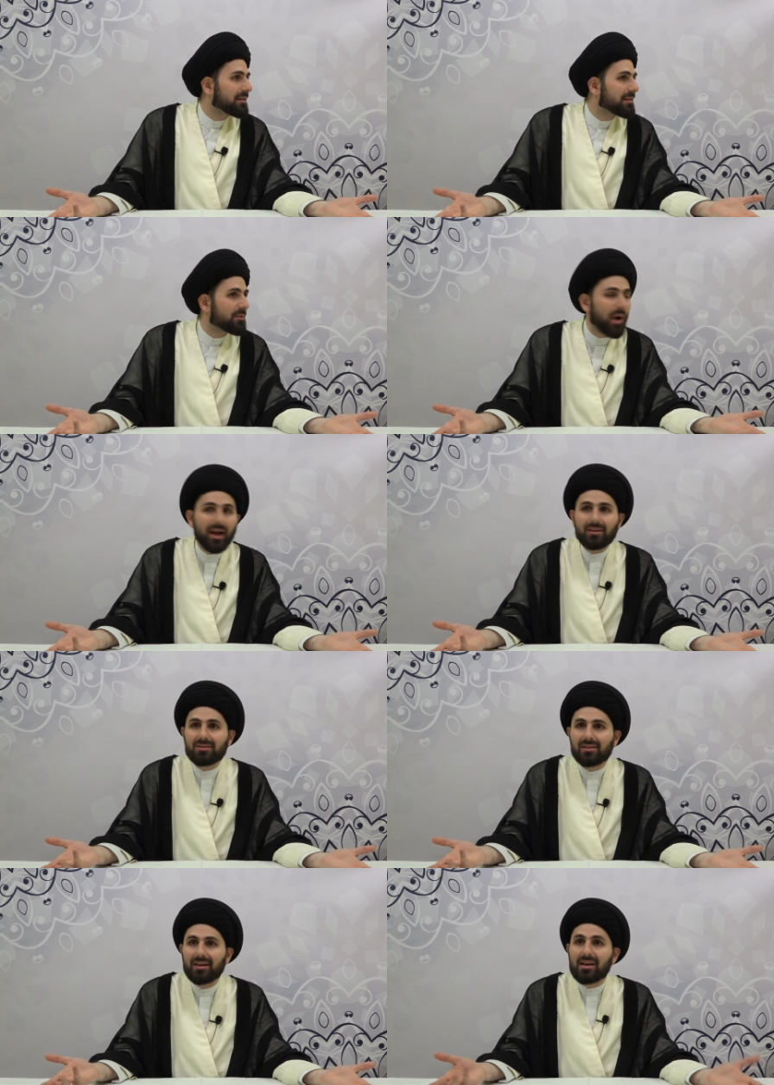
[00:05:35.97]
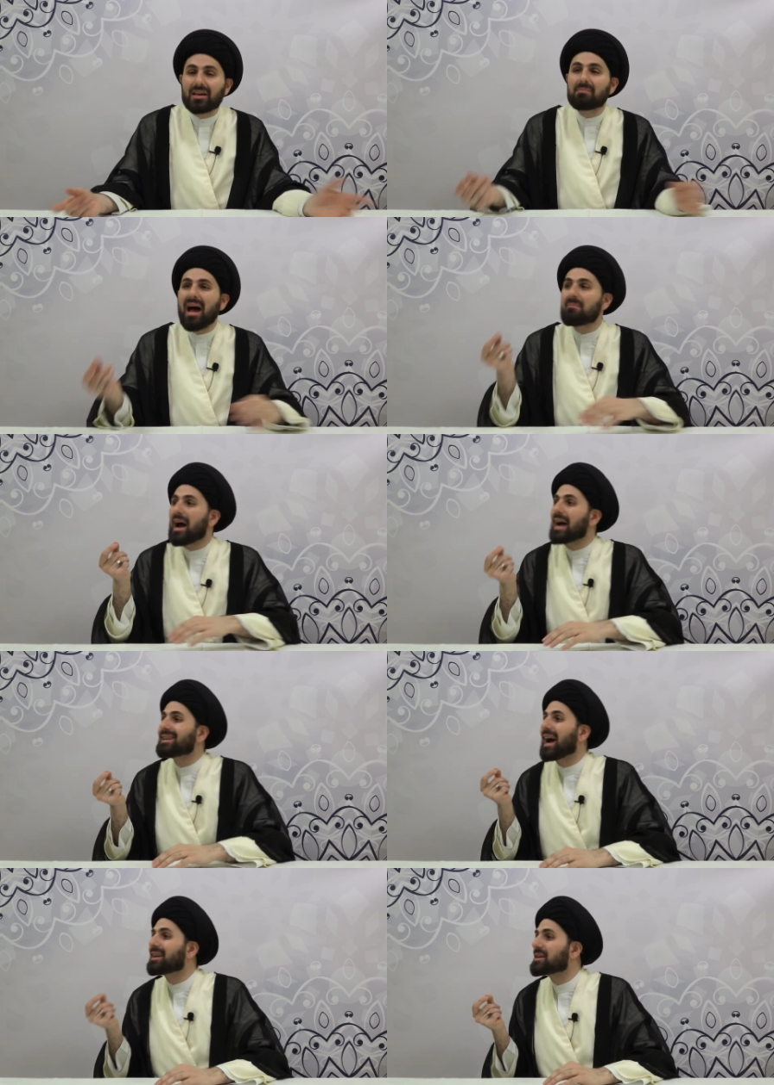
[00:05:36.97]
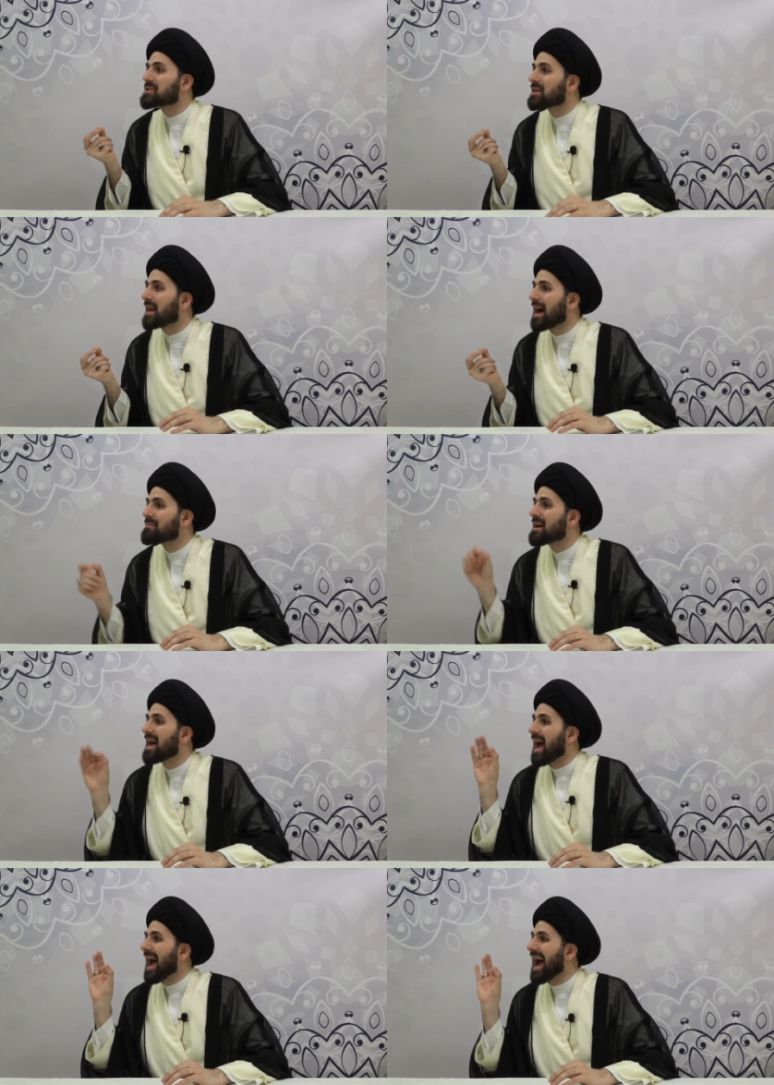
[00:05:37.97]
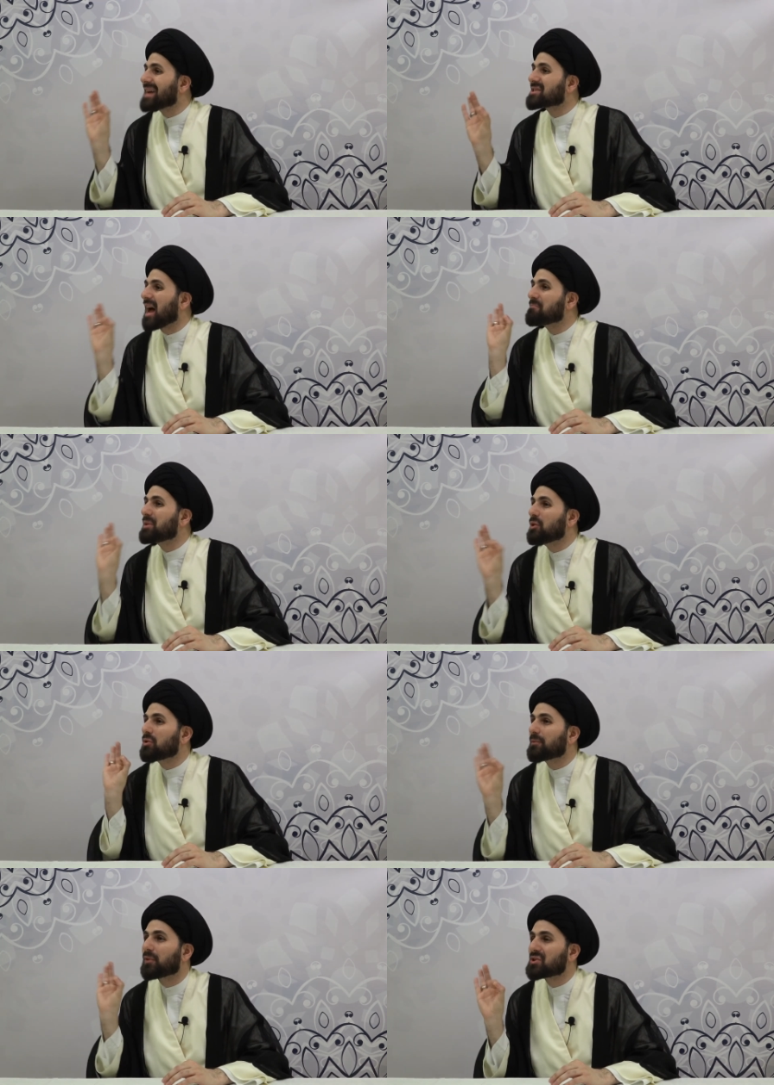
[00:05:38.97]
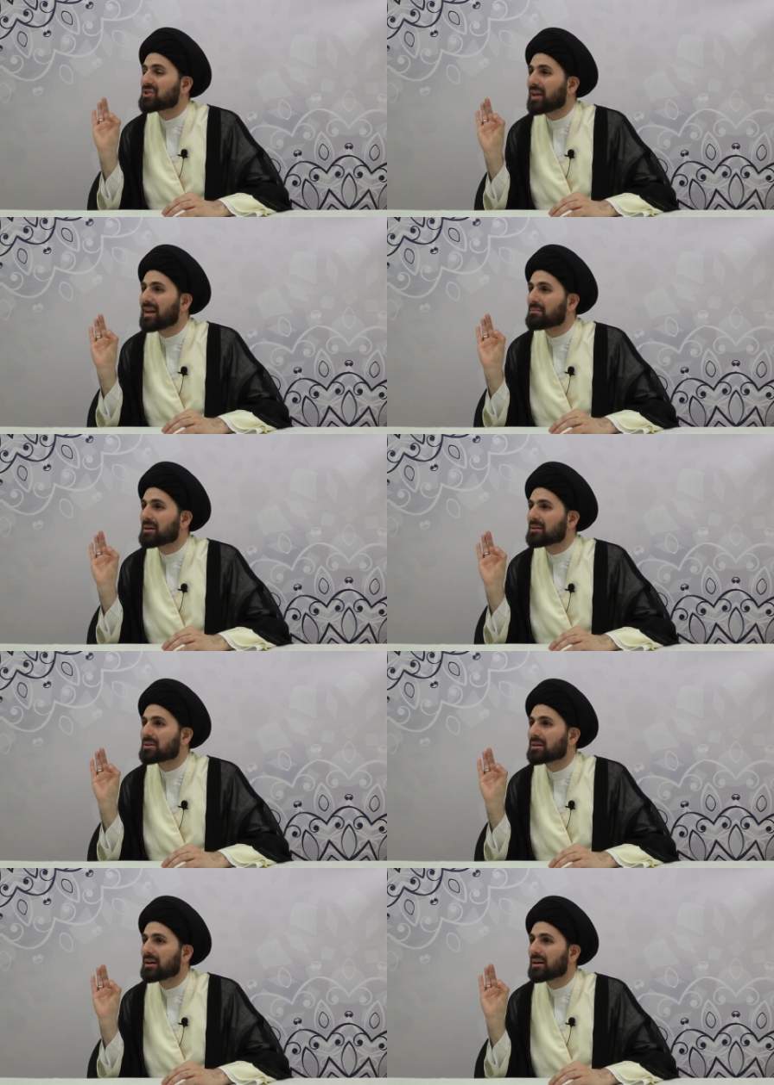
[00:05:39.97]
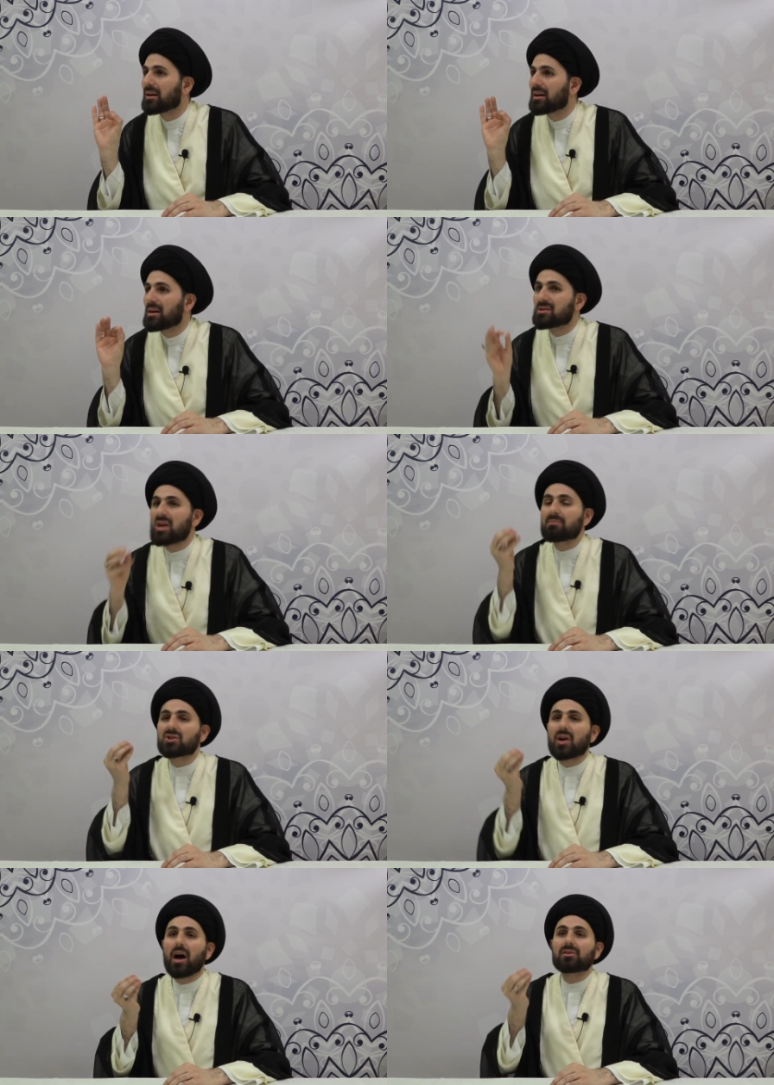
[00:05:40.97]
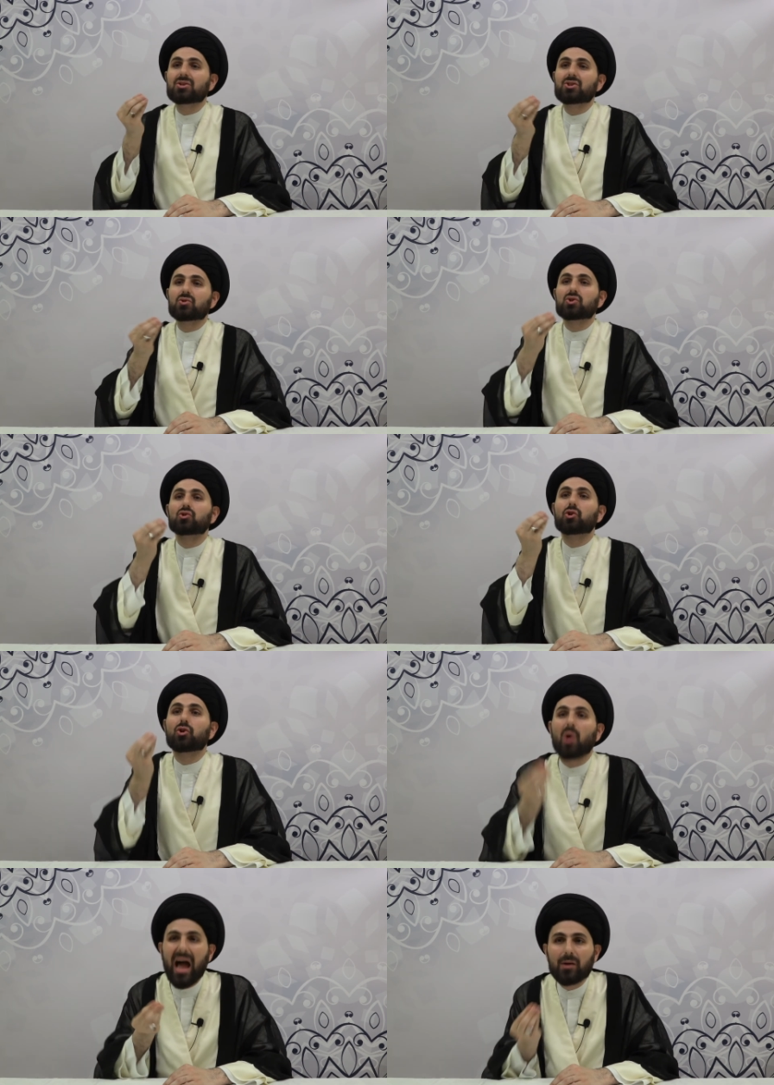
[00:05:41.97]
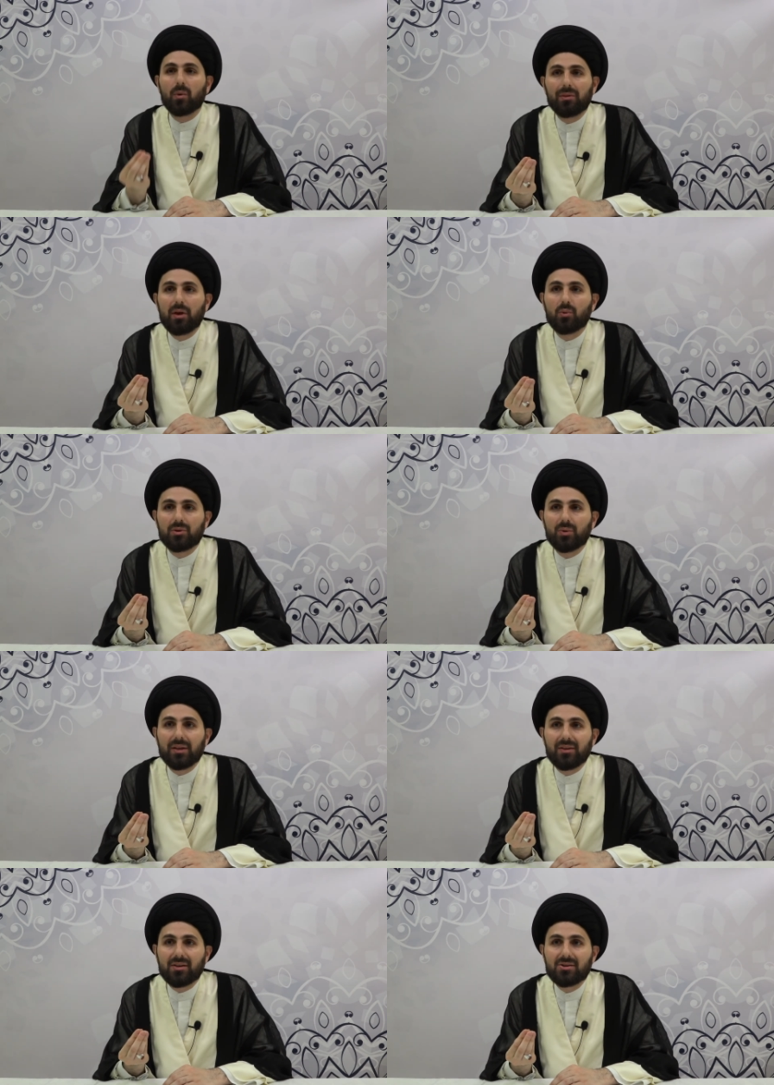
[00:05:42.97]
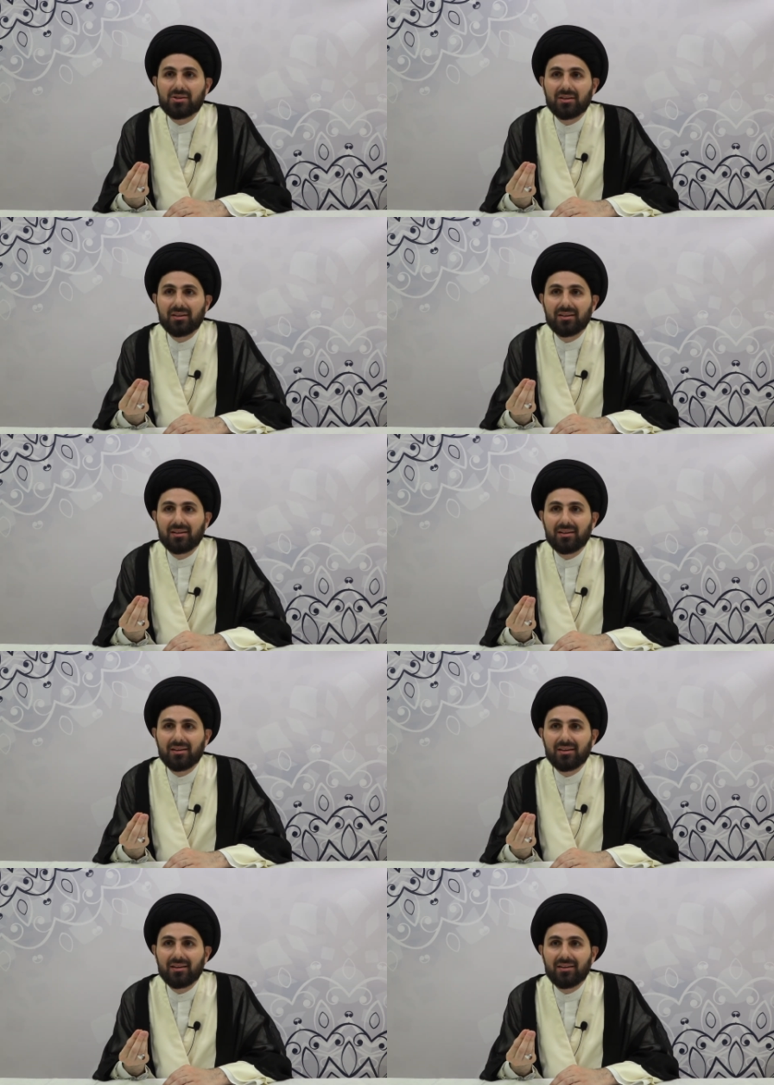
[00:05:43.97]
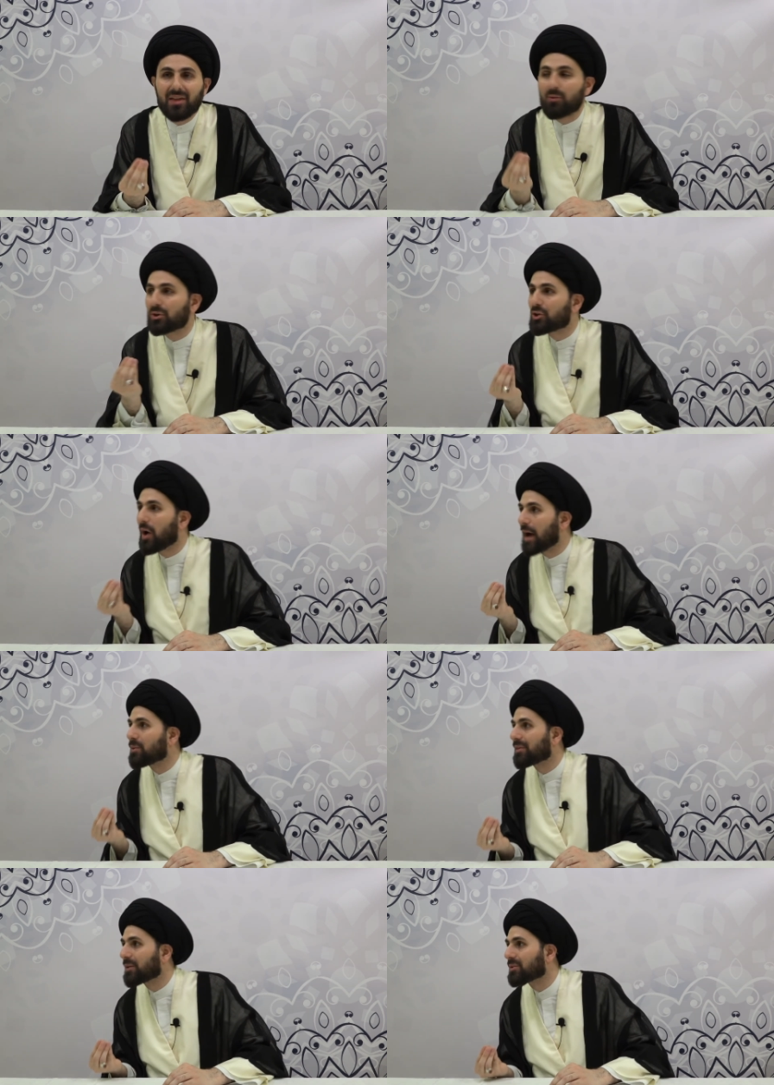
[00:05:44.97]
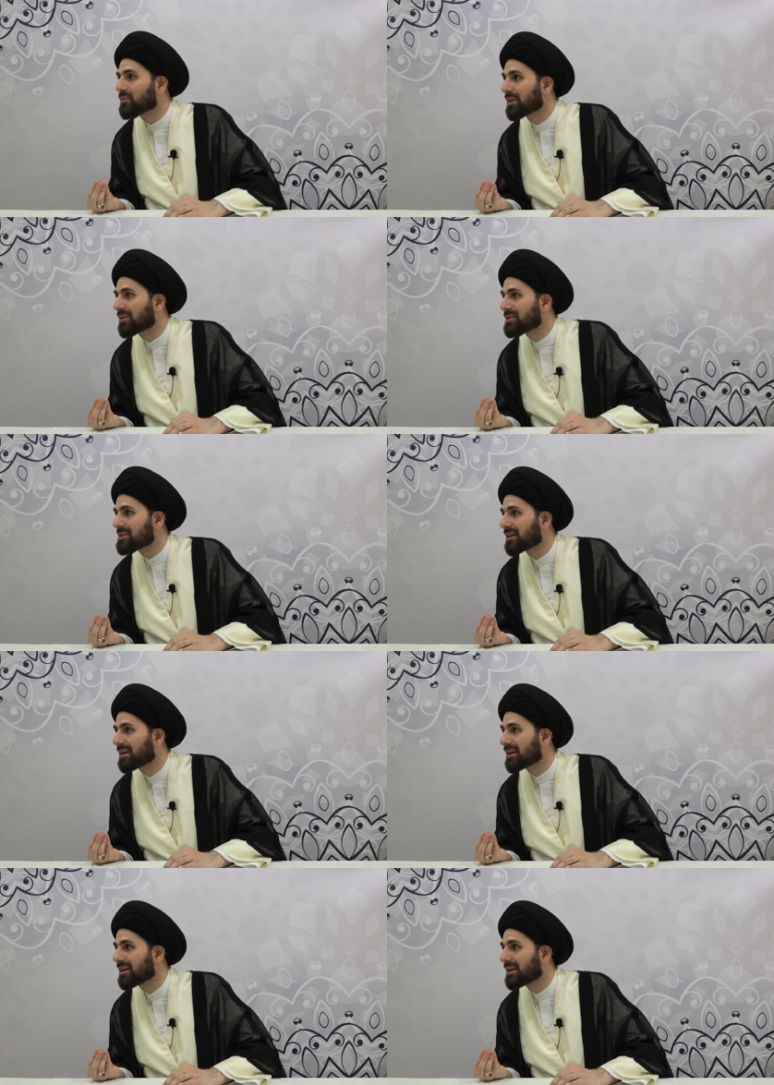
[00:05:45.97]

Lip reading: Right? Imam Ali alayhi salam has a beautiful statement. Some scholars used to cry when they would read this. They would cry when they would read this.